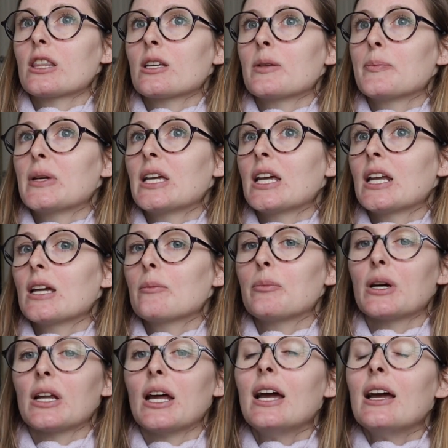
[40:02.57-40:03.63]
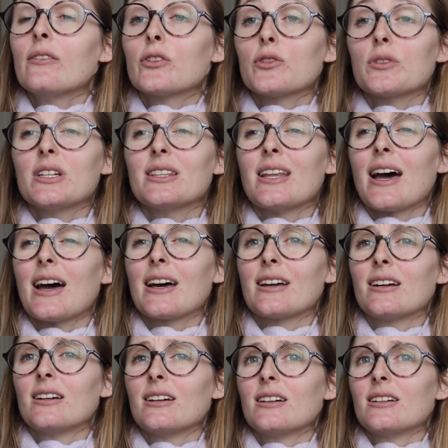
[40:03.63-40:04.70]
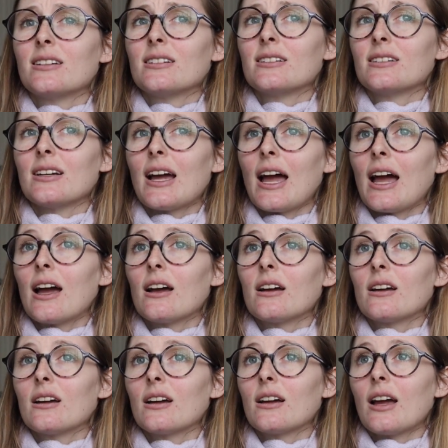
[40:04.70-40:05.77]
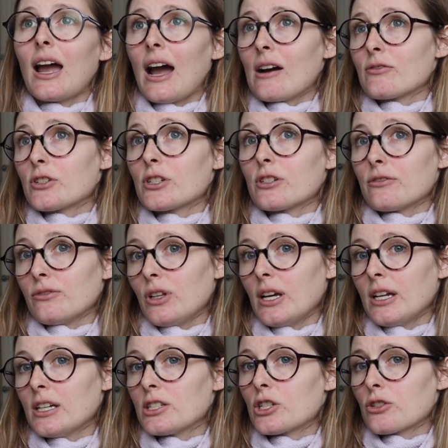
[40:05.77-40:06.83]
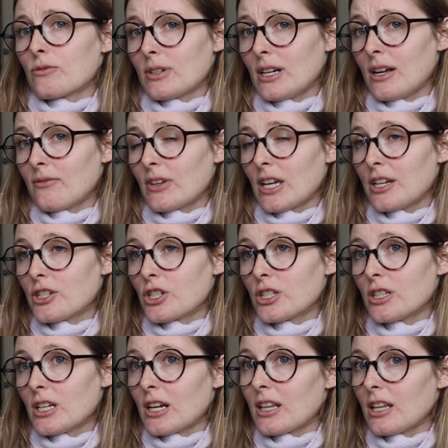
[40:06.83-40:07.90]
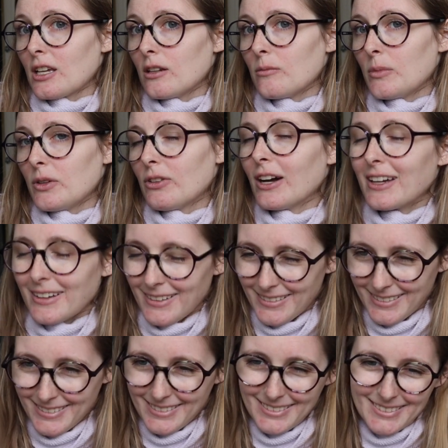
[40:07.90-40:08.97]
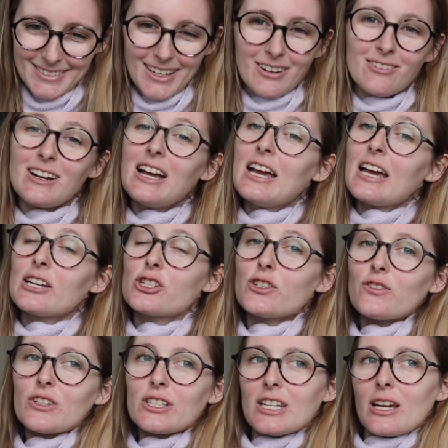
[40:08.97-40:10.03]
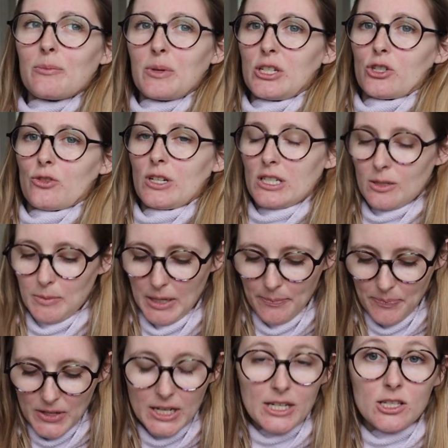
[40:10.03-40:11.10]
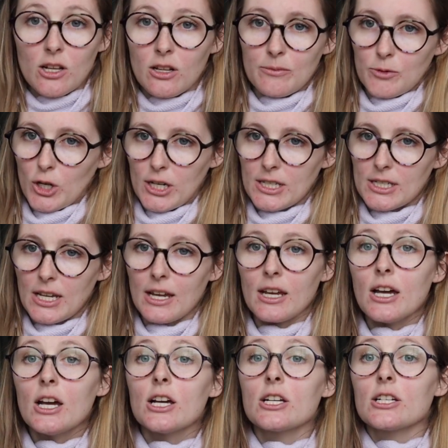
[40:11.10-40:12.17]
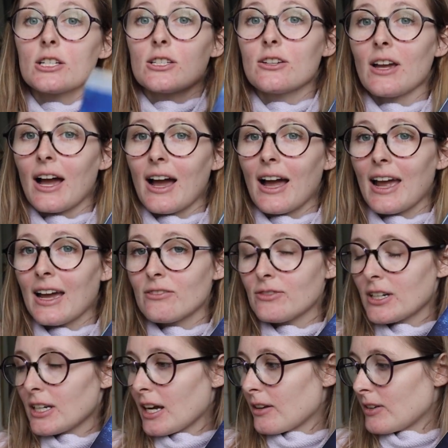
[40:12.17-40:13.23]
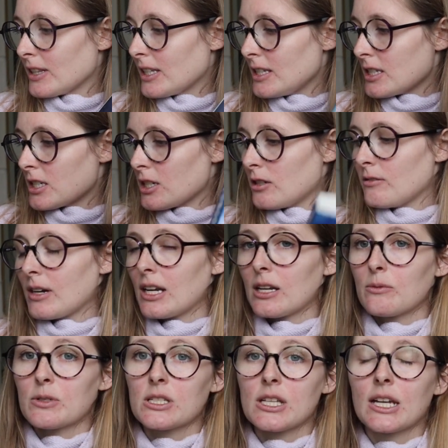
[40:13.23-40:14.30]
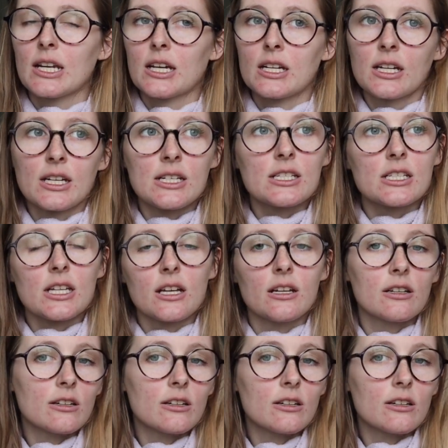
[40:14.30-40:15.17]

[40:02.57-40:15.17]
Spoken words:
at the beginning. But if you read that after your flight and just read it on vacation, then I think you'd be fine. So it just feels like a beach read to me, is all I'm trying to say. So yeah, I had fun. I read these two, and it was like a nice